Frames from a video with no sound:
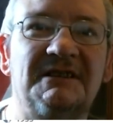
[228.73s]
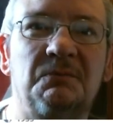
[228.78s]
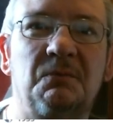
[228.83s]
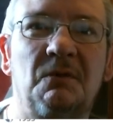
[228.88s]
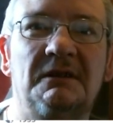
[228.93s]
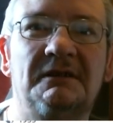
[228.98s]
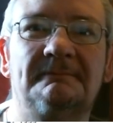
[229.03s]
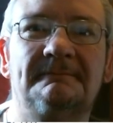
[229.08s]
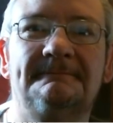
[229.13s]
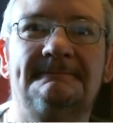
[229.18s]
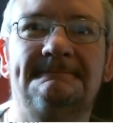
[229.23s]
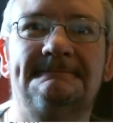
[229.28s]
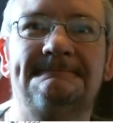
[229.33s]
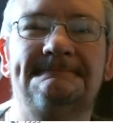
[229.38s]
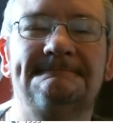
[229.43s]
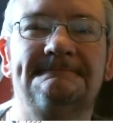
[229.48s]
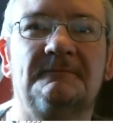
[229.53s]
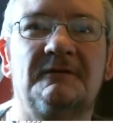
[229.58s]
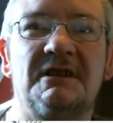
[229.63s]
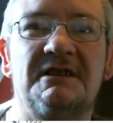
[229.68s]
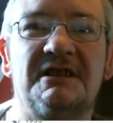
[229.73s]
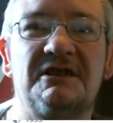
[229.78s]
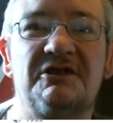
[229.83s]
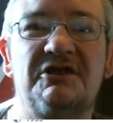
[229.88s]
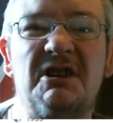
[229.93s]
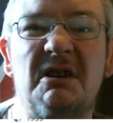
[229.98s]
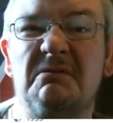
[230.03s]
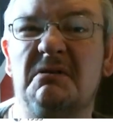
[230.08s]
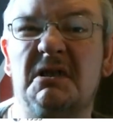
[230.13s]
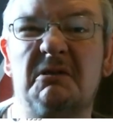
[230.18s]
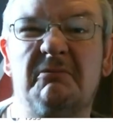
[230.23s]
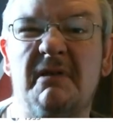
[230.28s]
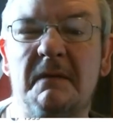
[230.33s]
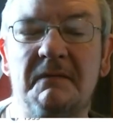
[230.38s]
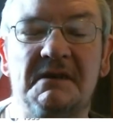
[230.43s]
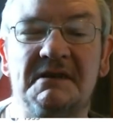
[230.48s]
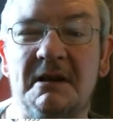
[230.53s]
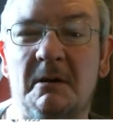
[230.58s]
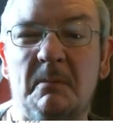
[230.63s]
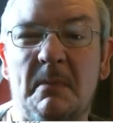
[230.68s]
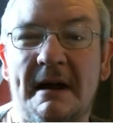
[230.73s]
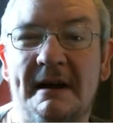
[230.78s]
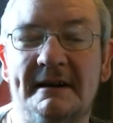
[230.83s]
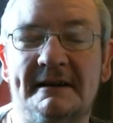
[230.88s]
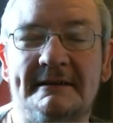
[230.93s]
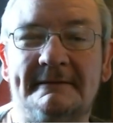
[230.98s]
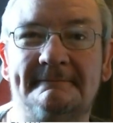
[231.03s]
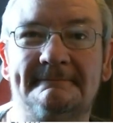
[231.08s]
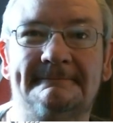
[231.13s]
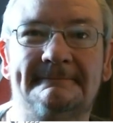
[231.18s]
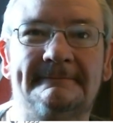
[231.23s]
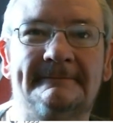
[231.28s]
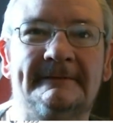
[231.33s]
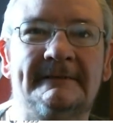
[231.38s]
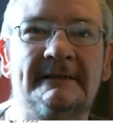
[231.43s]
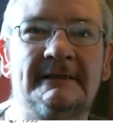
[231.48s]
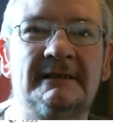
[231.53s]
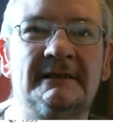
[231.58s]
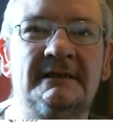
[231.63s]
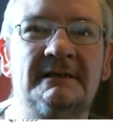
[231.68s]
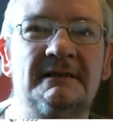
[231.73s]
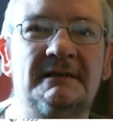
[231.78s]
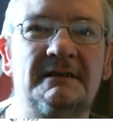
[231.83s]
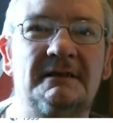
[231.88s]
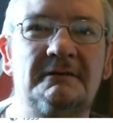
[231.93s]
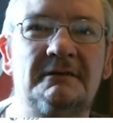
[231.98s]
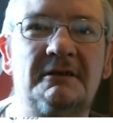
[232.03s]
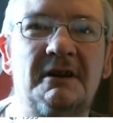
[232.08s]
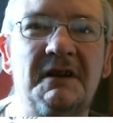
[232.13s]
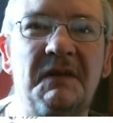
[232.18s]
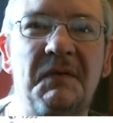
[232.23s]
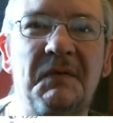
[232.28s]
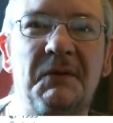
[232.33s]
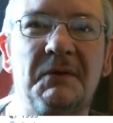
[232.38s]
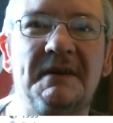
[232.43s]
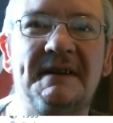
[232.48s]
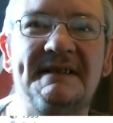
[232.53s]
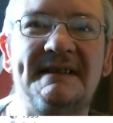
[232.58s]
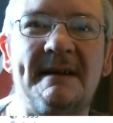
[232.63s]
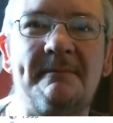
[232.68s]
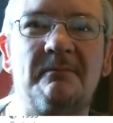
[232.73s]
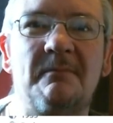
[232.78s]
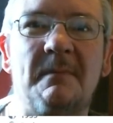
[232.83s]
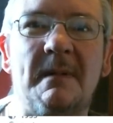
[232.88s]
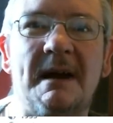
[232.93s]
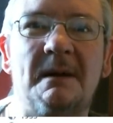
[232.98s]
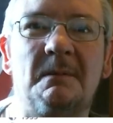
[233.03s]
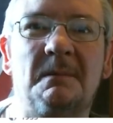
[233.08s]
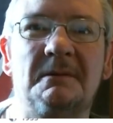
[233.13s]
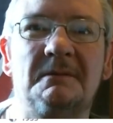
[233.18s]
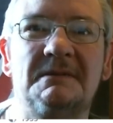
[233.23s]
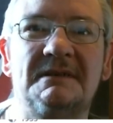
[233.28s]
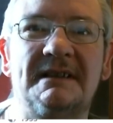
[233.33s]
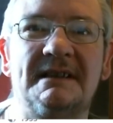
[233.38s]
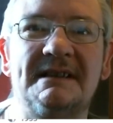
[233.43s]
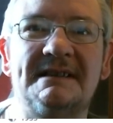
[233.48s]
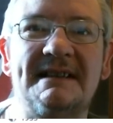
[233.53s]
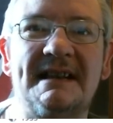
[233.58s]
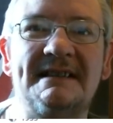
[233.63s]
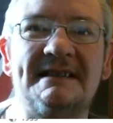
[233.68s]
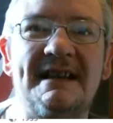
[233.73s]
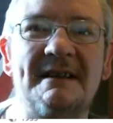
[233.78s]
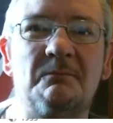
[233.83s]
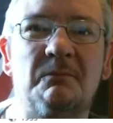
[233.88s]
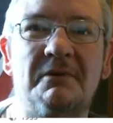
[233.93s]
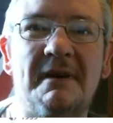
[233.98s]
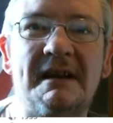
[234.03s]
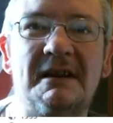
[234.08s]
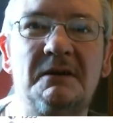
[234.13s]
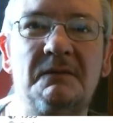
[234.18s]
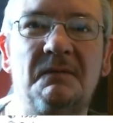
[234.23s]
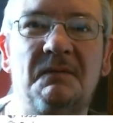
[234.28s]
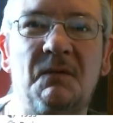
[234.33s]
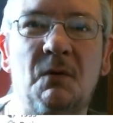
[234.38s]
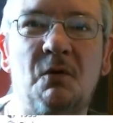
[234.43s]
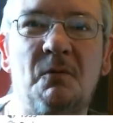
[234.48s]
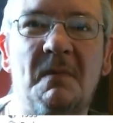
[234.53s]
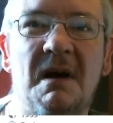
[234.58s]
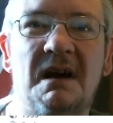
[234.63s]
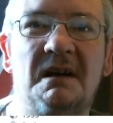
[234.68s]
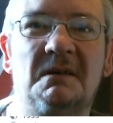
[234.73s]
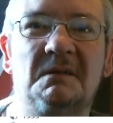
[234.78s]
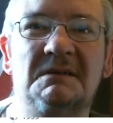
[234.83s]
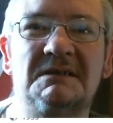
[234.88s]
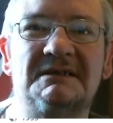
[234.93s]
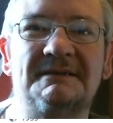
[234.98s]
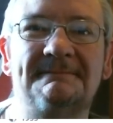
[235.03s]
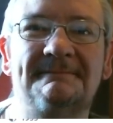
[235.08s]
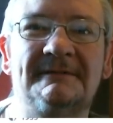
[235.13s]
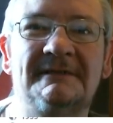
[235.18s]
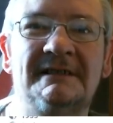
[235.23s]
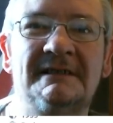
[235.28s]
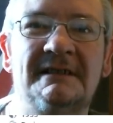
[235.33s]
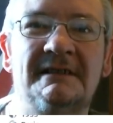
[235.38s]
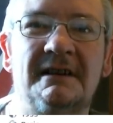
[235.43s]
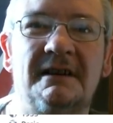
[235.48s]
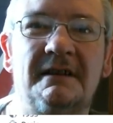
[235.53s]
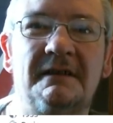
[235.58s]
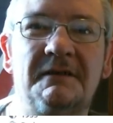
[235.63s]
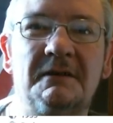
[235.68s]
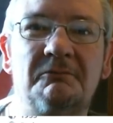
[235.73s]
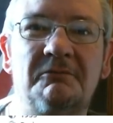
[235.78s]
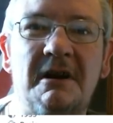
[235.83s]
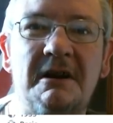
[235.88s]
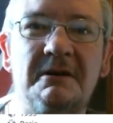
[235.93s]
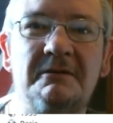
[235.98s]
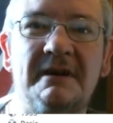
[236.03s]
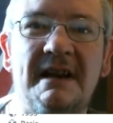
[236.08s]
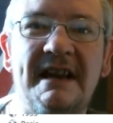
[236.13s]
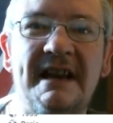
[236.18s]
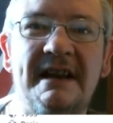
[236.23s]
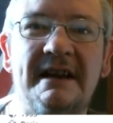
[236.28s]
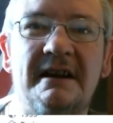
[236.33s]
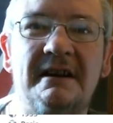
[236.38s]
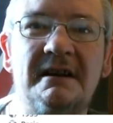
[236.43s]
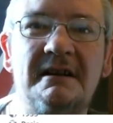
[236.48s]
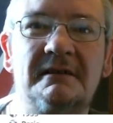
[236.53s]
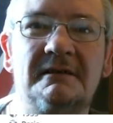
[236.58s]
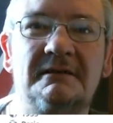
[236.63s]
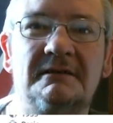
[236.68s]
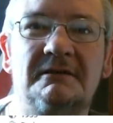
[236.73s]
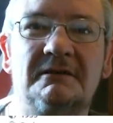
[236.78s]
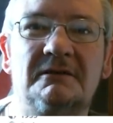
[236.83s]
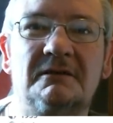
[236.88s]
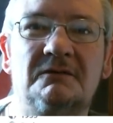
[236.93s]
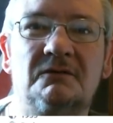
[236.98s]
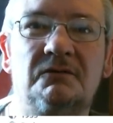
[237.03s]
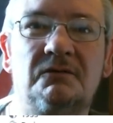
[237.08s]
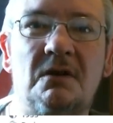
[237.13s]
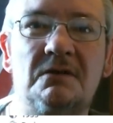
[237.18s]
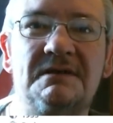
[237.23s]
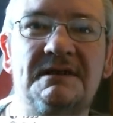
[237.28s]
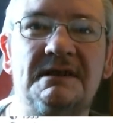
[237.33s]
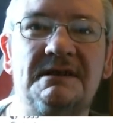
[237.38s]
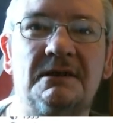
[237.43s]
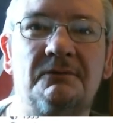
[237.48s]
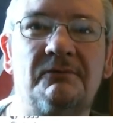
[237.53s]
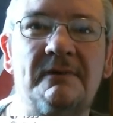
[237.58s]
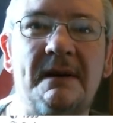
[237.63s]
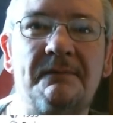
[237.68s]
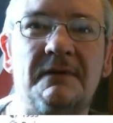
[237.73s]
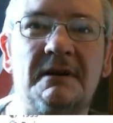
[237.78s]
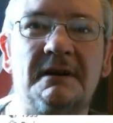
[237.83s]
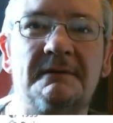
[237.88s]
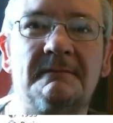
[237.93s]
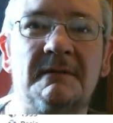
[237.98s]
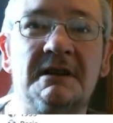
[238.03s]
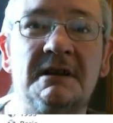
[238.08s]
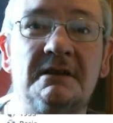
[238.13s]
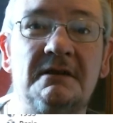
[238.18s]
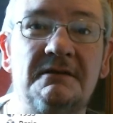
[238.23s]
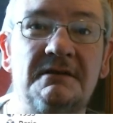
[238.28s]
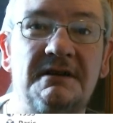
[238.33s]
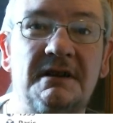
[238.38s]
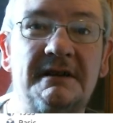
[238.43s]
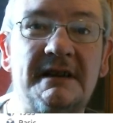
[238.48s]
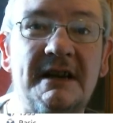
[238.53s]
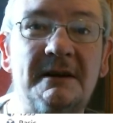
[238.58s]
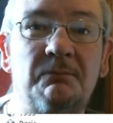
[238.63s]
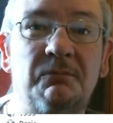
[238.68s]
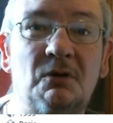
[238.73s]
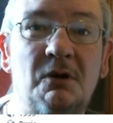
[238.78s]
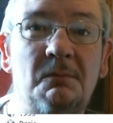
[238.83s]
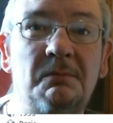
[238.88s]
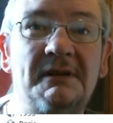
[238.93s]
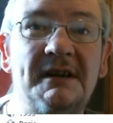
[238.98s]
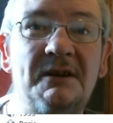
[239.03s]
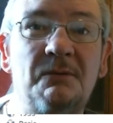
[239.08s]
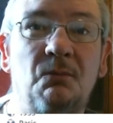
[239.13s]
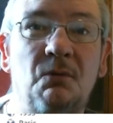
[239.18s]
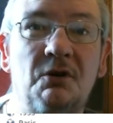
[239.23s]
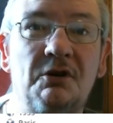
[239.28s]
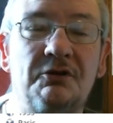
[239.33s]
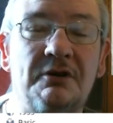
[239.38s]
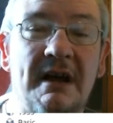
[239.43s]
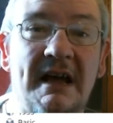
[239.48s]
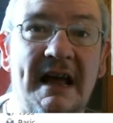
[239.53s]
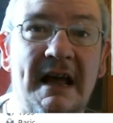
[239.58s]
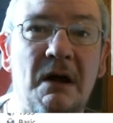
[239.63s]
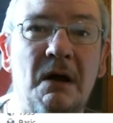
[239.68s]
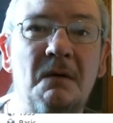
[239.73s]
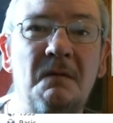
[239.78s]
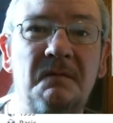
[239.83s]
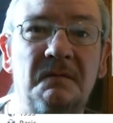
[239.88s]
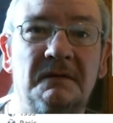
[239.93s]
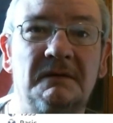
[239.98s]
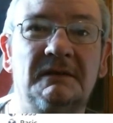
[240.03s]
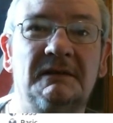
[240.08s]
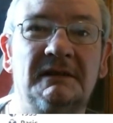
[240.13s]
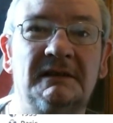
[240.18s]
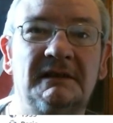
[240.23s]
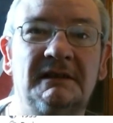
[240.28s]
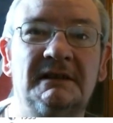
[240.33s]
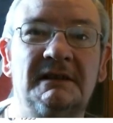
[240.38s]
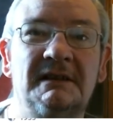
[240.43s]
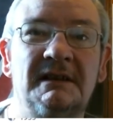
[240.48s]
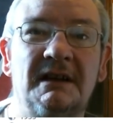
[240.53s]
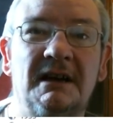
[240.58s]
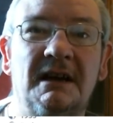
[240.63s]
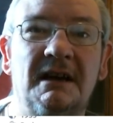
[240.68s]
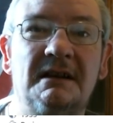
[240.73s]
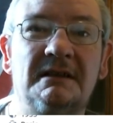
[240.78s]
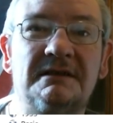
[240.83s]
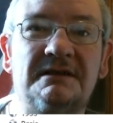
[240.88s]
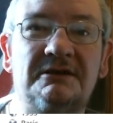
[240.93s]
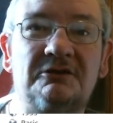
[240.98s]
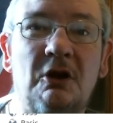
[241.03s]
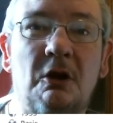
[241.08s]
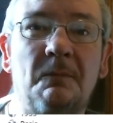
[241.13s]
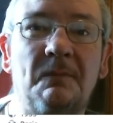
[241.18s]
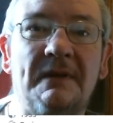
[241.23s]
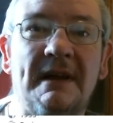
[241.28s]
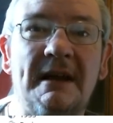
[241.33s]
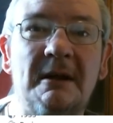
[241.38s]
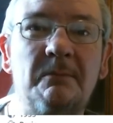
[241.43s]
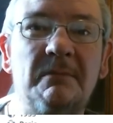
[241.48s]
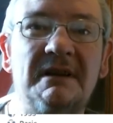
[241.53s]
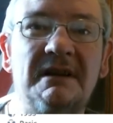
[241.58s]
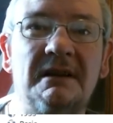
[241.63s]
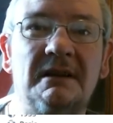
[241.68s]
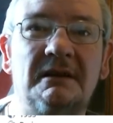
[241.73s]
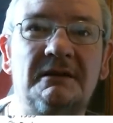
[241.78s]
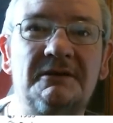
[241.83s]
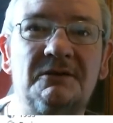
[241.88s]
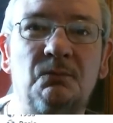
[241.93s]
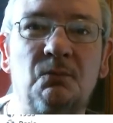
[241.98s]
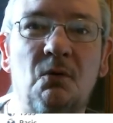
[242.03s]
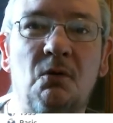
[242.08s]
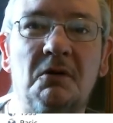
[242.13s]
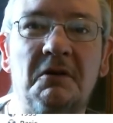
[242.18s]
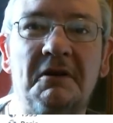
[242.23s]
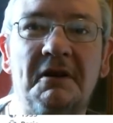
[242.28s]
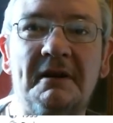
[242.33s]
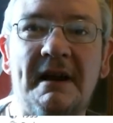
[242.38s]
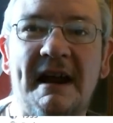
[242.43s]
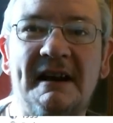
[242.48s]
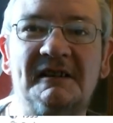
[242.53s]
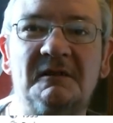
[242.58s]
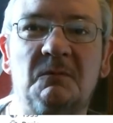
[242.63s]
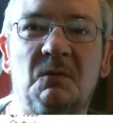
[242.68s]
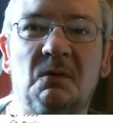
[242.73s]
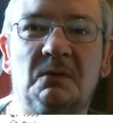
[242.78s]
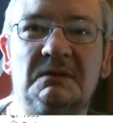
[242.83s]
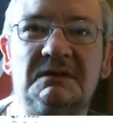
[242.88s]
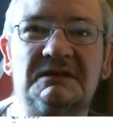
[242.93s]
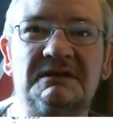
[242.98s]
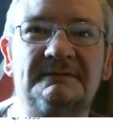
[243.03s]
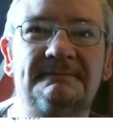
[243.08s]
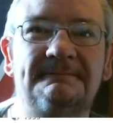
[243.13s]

one, because it shows the rivers up there. So the 1937 map. See, it says there, Brecon 4 miles. And the road here crosses a river. So they probably would have stopped there to water the animals.